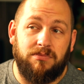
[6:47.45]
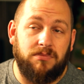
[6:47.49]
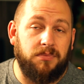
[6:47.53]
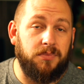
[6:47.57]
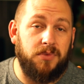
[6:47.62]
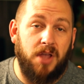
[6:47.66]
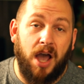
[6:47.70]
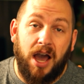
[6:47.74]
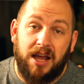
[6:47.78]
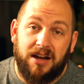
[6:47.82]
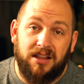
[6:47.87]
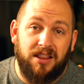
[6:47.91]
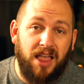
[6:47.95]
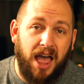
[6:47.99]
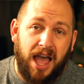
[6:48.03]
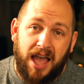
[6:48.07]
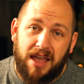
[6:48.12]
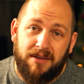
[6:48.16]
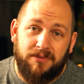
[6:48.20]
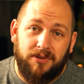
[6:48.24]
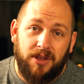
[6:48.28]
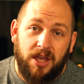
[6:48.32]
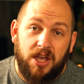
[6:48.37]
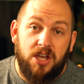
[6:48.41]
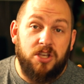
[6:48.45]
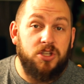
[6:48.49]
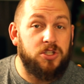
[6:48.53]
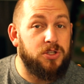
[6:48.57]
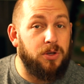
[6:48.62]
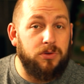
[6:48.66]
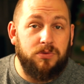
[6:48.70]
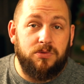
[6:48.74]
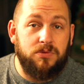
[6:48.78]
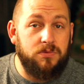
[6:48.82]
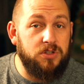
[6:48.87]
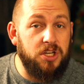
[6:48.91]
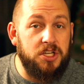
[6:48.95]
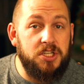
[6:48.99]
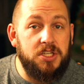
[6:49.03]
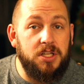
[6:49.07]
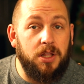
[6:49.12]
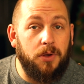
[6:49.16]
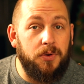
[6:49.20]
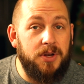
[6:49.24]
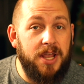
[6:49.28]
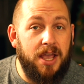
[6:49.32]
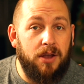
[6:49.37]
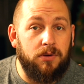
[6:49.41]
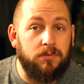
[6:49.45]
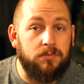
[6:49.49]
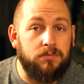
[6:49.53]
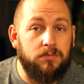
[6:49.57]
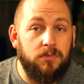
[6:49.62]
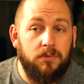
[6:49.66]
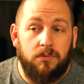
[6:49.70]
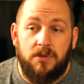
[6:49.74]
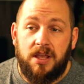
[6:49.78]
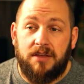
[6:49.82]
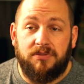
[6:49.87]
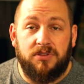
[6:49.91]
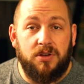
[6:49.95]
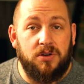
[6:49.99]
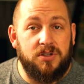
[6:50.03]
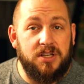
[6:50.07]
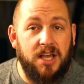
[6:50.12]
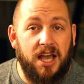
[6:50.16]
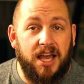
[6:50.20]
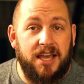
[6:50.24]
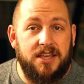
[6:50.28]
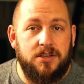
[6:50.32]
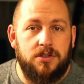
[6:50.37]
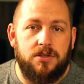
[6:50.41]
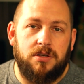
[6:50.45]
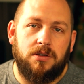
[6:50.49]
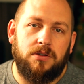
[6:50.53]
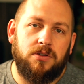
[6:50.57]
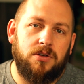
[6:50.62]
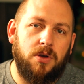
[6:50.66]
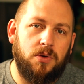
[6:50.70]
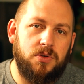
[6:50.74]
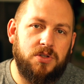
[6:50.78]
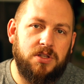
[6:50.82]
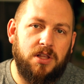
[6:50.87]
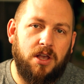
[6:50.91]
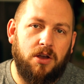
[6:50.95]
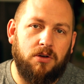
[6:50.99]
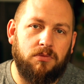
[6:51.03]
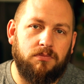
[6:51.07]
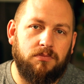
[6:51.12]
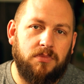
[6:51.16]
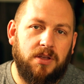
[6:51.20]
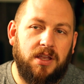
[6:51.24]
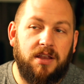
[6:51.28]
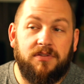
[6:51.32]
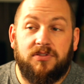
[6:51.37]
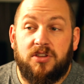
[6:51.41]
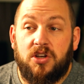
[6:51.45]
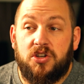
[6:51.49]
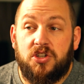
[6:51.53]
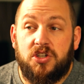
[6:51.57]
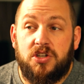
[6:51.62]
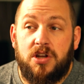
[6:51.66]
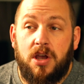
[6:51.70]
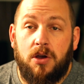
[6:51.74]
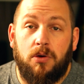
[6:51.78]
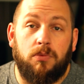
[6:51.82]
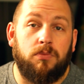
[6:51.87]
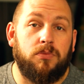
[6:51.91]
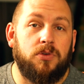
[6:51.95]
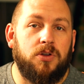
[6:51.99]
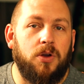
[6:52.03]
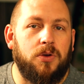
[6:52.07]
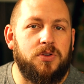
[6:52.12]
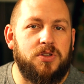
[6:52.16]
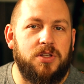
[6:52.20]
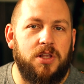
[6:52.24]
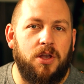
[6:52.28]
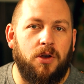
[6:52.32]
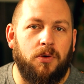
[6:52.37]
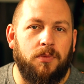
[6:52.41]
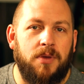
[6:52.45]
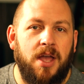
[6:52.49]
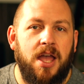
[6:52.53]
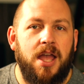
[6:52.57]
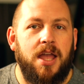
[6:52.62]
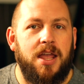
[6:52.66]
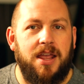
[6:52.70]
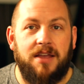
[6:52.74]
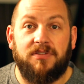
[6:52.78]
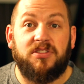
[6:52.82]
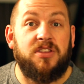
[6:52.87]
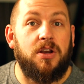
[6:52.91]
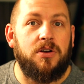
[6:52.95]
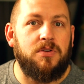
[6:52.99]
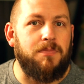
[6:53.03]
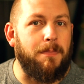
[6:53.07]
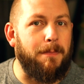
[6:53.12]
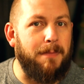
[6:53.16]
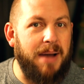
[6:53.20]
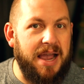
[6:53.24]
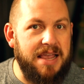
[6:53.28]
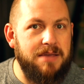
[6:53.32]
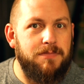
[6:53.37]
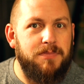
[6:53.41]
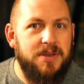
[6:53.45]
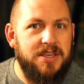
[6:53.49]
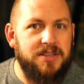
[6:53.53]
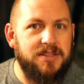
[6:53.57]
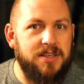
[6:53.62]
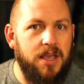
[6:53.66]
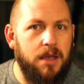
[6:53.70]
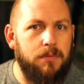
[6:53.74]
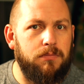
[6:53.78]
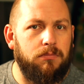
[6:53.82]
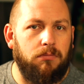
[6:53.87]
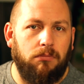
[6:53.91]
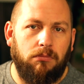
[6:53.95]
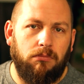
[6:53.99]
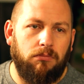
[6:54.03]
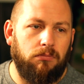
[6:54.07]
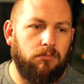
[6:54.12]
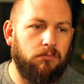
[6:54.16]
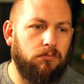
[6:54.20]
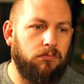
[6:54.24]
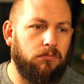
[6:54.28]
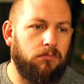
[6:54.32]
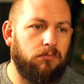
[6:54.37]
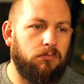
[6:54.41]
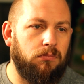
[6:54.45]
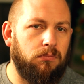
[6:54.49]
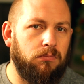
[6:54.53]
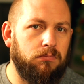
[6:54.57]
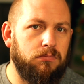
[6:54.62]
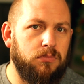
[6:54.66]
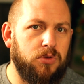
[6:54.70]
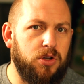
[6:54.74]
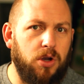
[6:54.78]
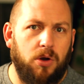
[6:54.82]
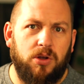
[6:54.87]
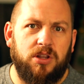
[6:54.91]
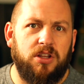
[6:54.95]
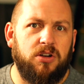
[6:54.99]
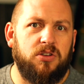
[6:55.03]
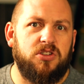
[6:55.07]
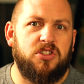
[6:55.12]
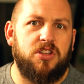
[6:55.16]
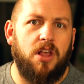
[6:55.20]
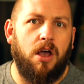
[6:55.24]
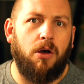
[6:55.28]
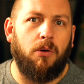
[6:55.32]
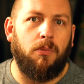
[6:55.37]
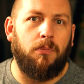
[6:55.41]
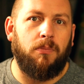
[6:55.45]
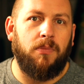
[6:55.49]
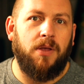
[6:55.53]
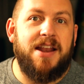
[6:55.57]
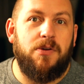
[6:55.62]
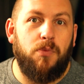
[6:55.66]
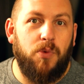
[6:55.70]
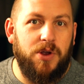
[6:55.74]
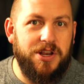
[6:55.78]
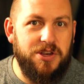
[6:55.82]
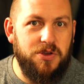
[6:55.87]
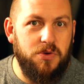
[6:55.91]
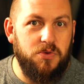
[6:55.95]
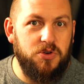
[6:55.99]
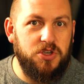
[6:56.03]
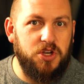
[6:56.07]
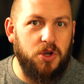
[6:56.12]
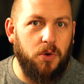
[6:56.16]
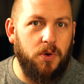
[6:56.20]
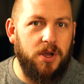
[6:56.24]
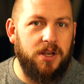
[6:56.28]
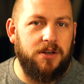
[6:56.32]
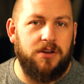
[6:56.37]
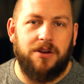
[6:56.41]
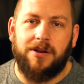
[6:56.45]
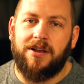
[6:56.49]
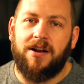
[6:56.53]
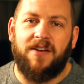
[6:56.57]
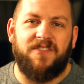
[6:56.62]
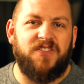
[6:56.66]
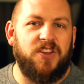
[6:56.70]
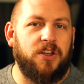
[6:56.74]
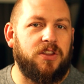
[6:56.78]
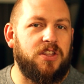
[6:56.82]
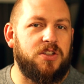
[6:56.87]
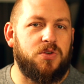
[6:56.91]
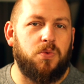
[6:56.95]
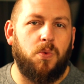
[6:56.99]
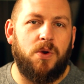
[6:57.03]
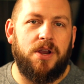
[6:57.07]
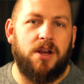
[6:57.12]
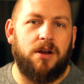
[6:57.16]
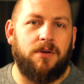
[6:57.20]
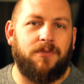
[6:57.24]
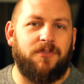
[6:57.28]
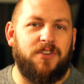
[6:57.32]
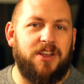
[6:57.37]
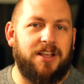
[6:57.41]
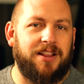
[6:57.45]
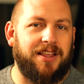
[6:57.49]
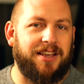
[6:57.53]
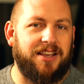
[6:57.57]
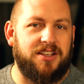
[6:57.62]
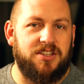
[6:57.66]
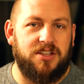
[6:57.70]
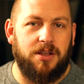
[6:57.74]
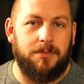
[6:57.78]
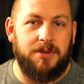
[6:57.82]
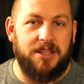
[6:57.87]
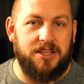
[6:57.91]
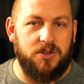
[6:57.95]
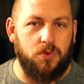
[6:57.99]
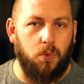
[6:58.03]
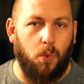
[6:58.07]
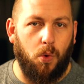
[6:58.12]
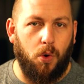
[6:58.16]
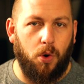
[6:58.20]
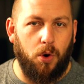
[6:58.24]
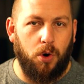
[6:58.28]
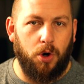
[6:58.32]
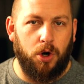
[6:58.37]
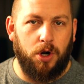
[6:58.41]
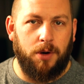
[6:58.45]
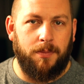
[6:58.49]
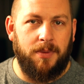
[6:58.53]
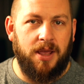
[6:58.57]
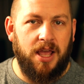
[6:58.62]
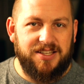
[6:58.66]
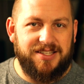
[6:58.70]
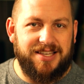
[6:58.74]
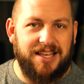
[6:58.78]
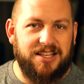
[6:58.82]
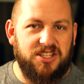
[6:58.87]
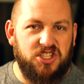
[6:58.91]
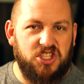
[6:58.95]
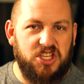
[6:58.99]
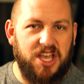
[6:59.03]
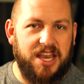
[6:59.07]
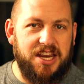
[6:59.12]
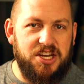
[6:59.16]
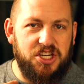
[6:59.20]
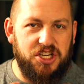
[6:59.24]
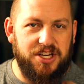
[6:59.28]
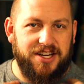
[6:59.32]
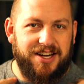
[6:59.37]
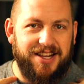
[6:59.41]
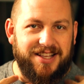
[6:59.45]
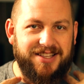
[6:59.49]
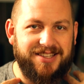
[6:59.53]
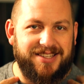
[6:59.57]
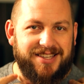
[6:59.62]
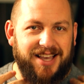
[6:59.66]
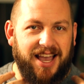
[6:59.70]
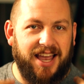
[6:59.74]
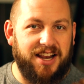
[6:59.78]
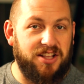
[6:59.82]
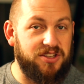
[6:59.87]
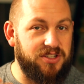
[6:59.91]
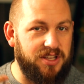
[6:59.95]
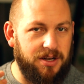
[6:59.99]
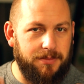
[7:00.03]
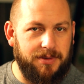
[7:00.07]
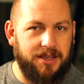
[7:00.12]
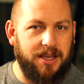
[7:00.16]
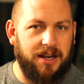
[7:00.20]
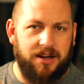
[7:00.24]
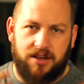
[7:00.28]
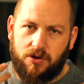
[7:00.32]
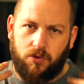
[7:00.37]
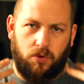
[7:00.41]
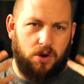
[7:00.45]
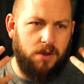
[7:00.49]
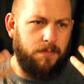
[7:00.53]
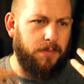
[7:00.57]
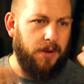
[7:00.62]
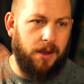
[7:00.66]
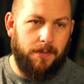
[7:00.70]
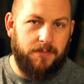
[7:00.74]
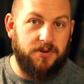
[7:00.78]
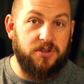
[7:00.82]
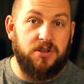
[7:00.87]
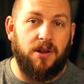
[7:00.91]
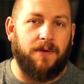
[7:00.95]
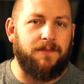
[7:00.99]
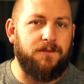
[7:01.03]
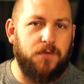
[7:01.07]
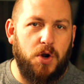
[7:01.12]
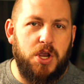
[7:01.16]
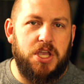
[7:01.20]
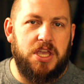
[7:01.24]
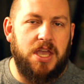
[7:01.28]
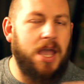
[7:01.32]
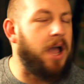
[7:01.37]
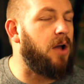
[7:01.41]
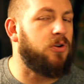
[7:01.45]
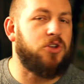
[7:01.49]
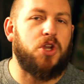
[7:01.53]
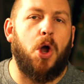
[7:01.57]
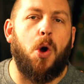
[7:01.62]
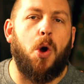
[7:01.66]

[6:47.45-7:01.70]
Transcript: not alive, so just slow down. If there's ice, go slow. If there's snow, go slow. If there might be some, go a little slow. And when you do it, you're gonna feel this weird feeling. It's gonna be this warm sensation inside. It's gonna kind of creep up. It's gonna freak you out.